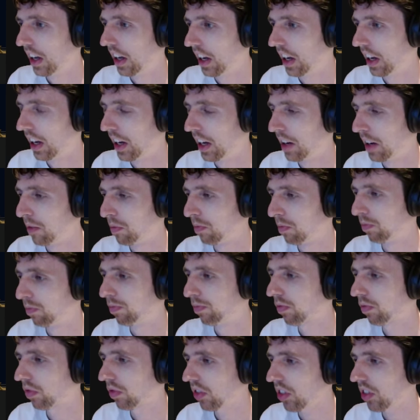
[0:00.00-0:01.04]
um,
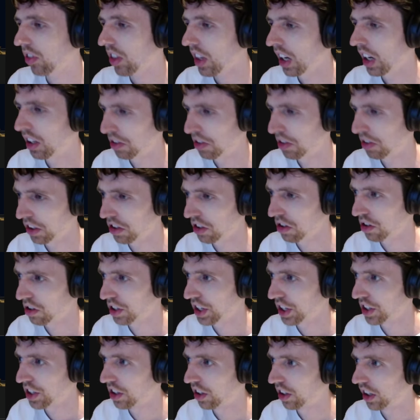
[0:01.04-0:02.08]
as far as the
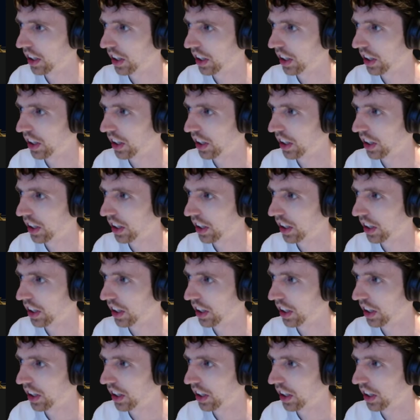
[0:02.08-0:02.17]
traditional